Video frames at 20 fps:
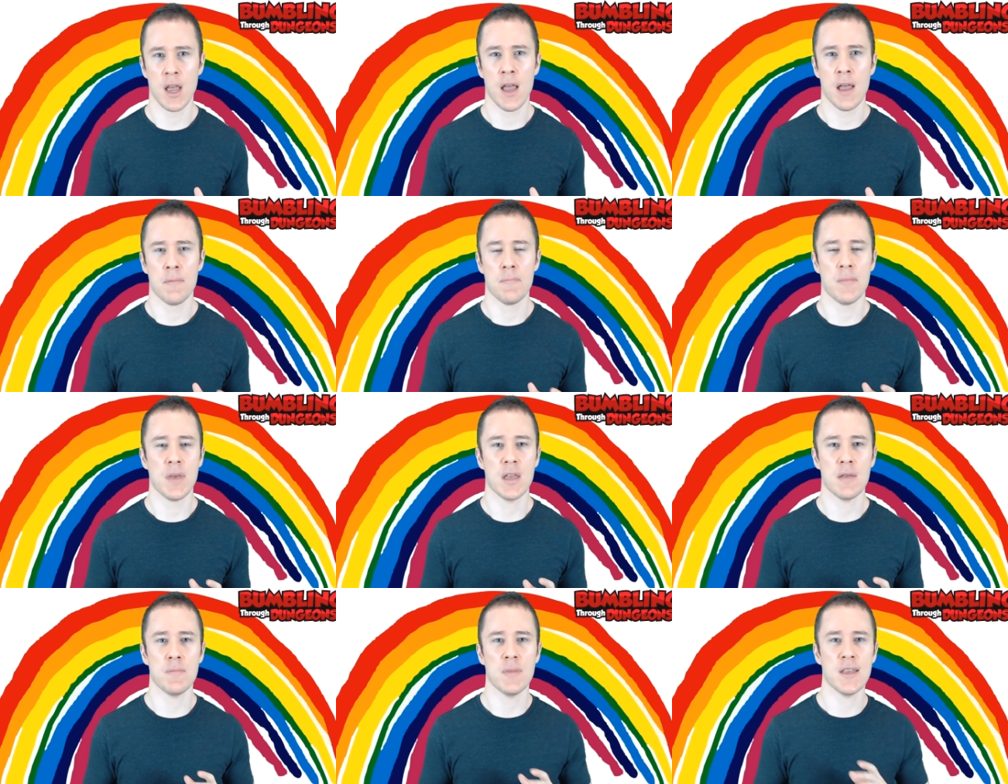
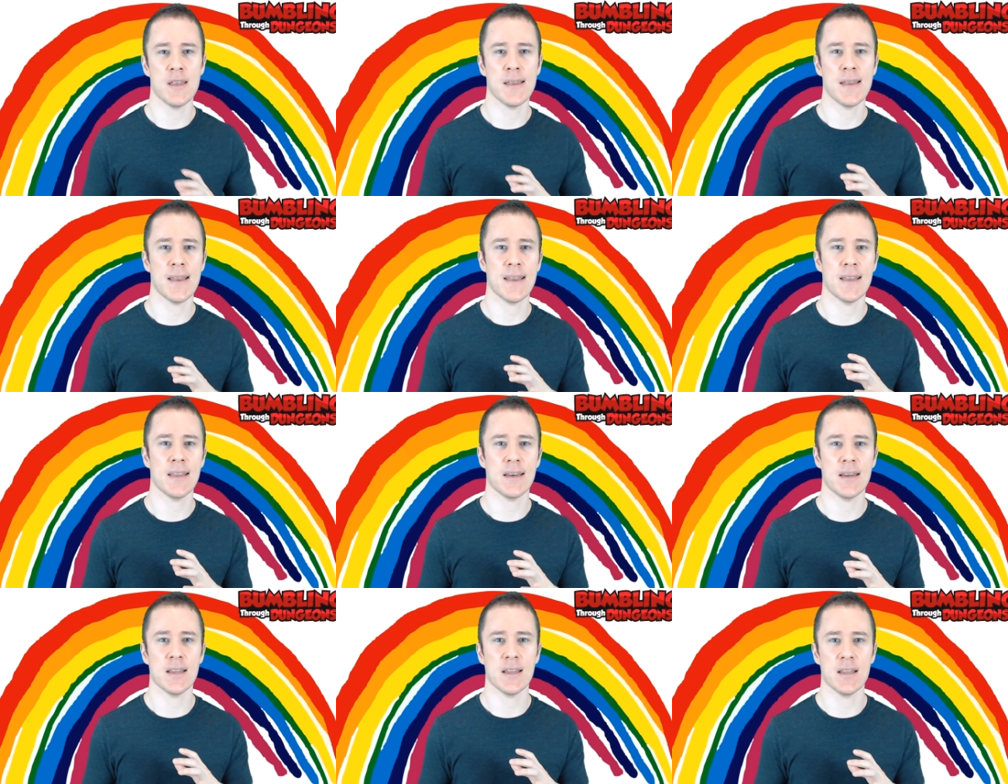Maybe
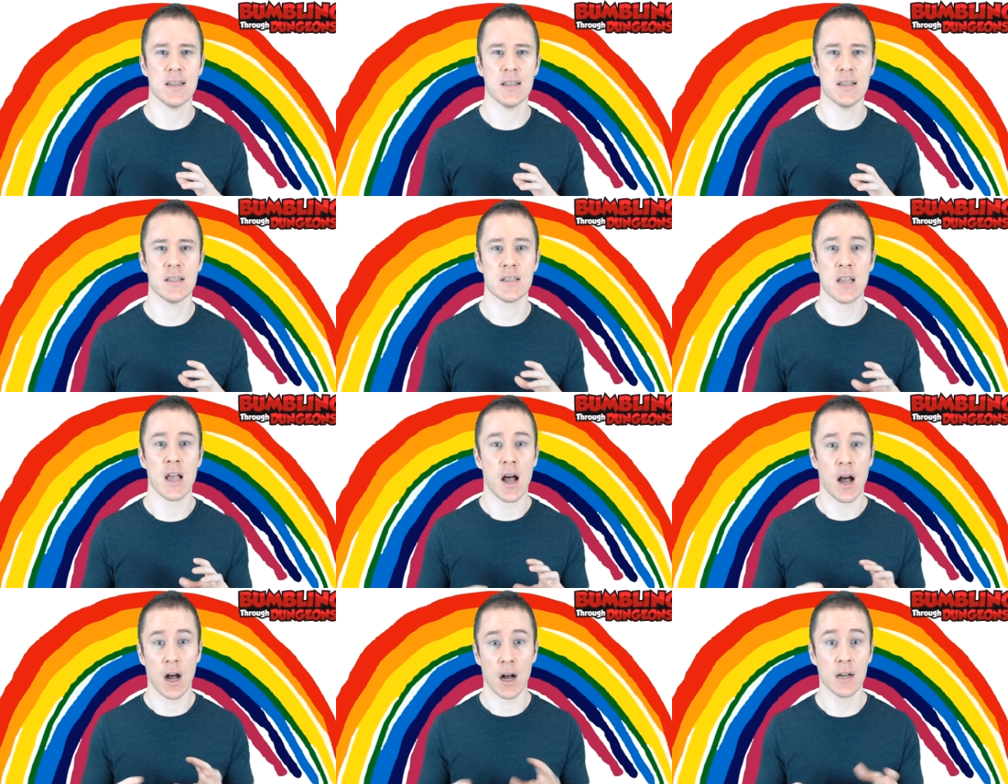it is
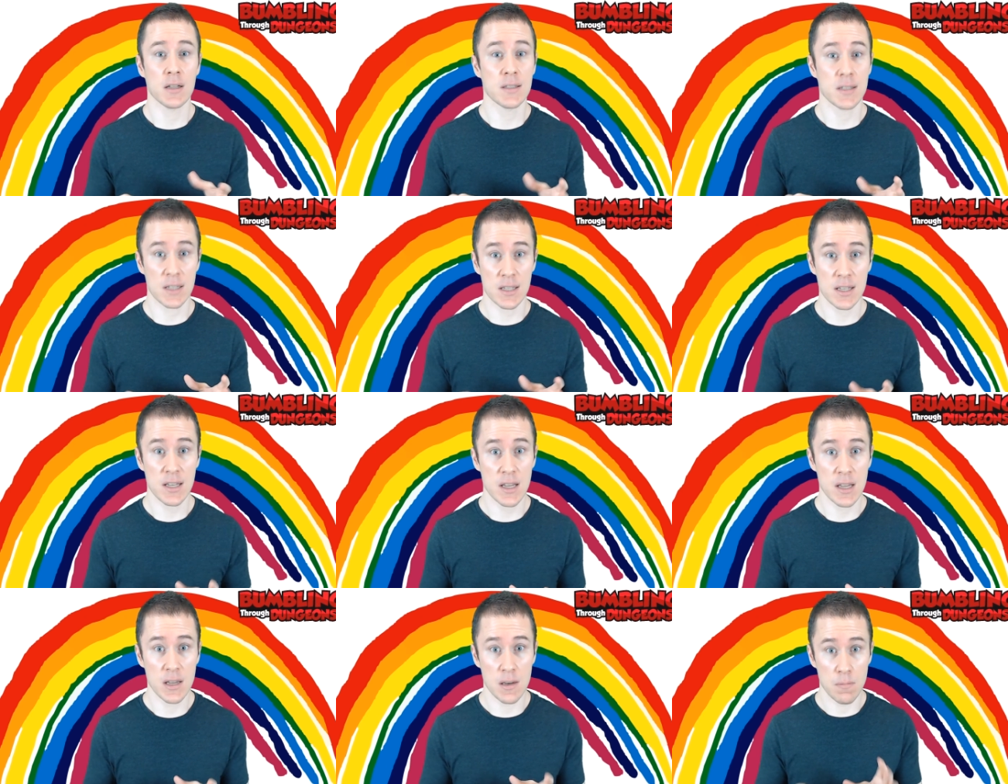
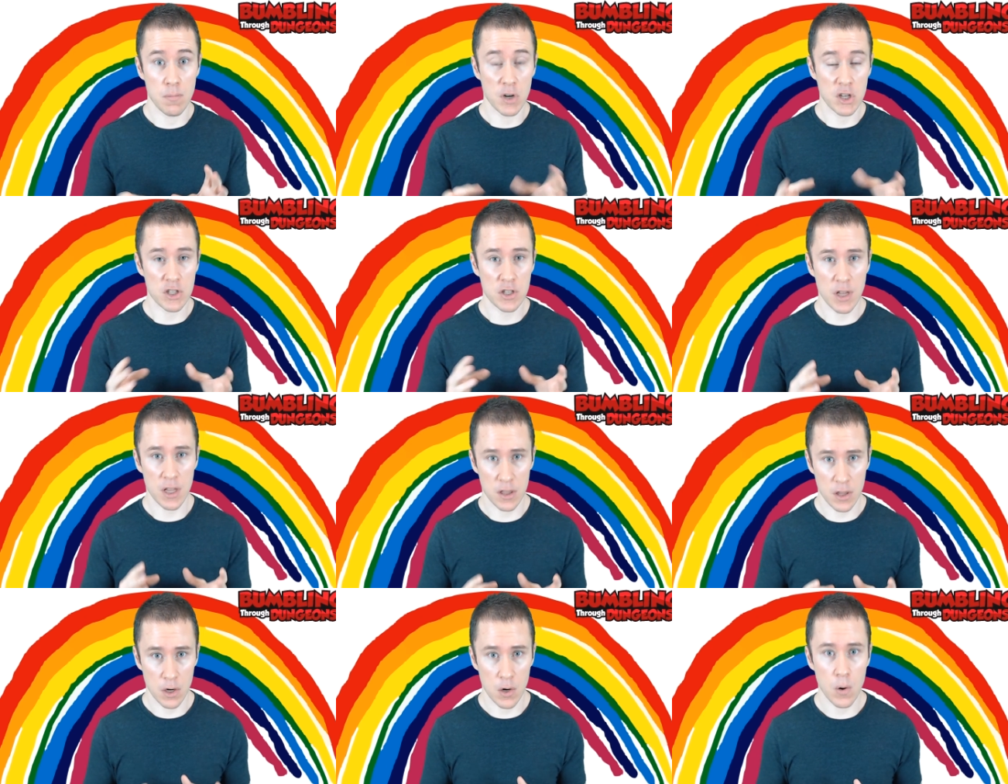unseen, much like
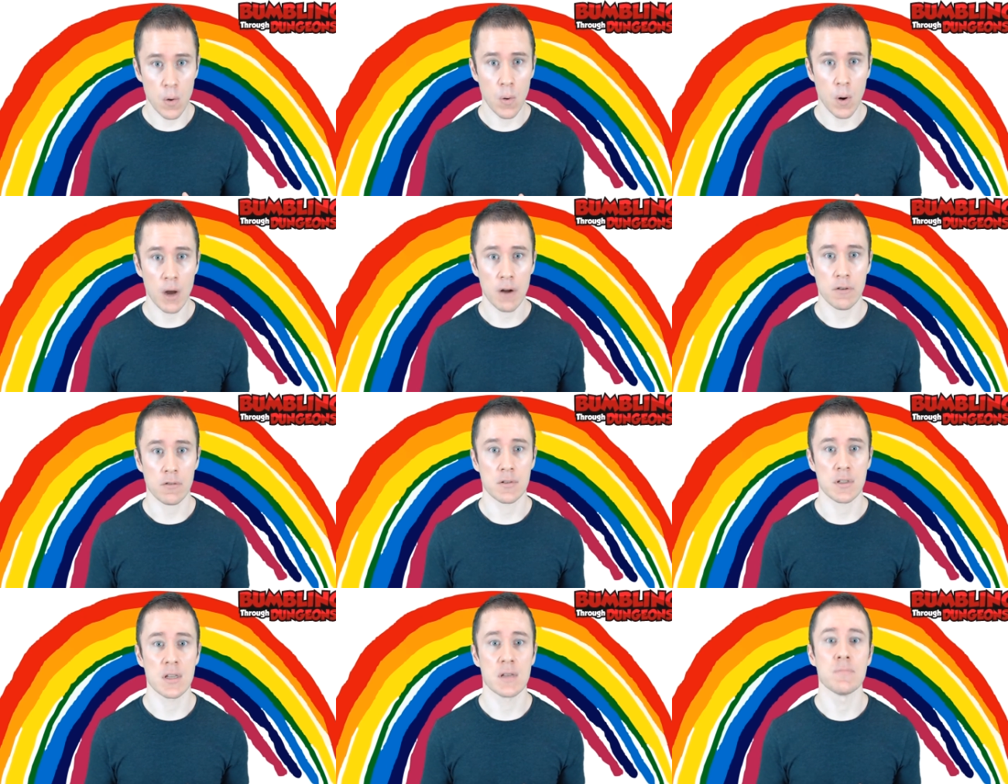the
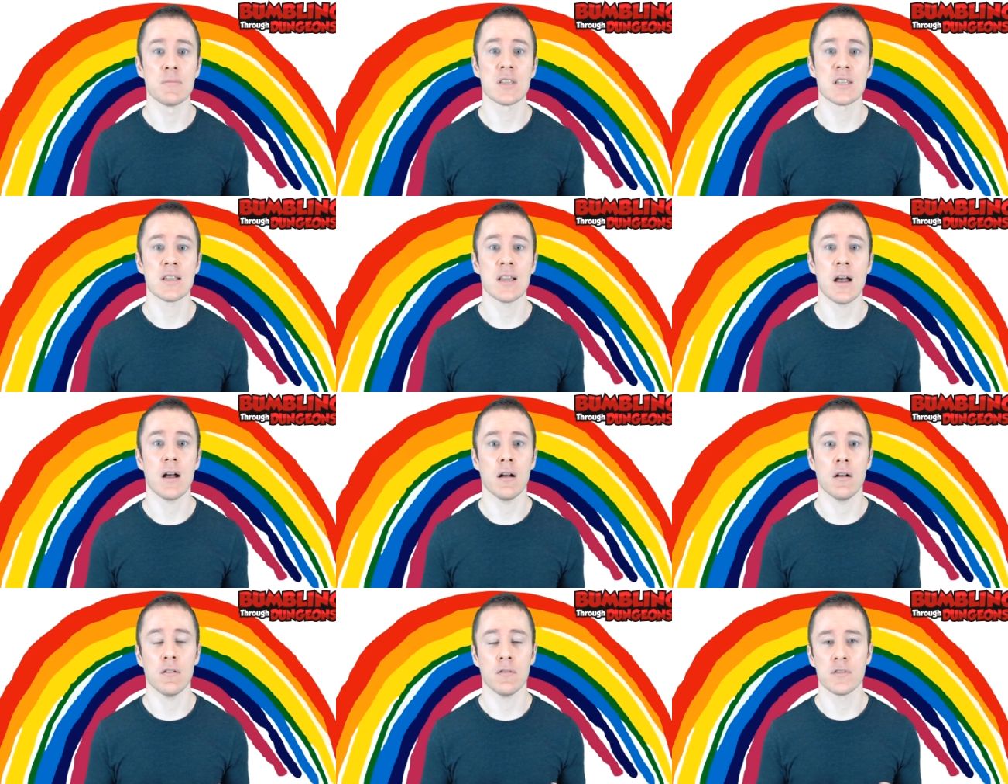Couatls
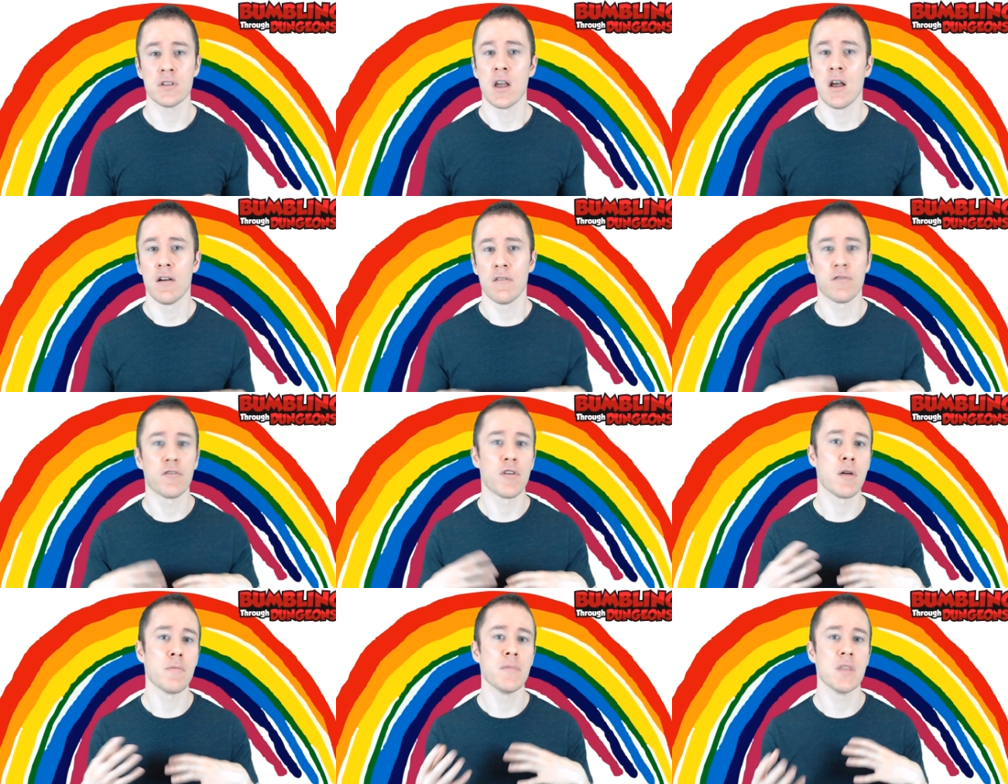themselves,
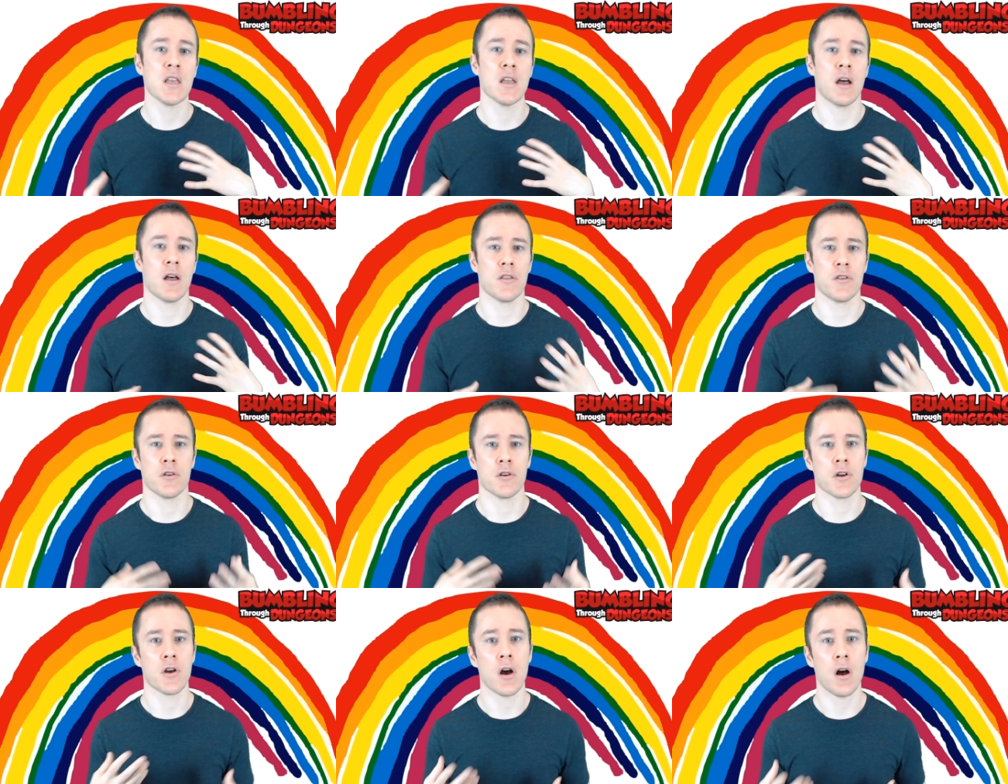from the other
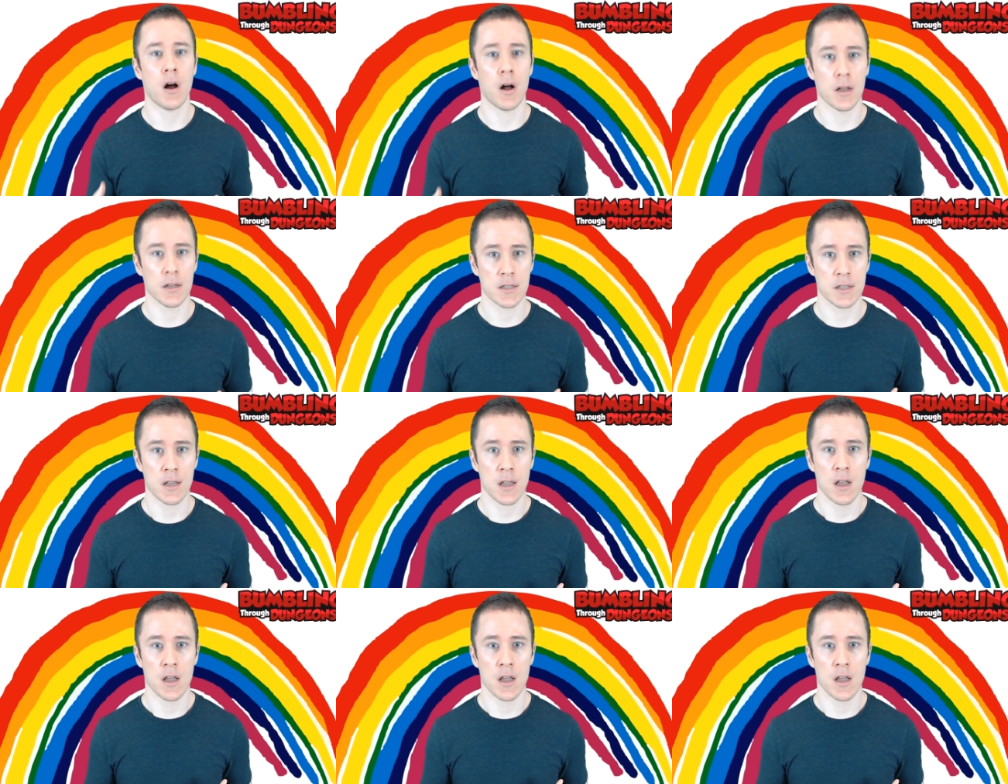gods.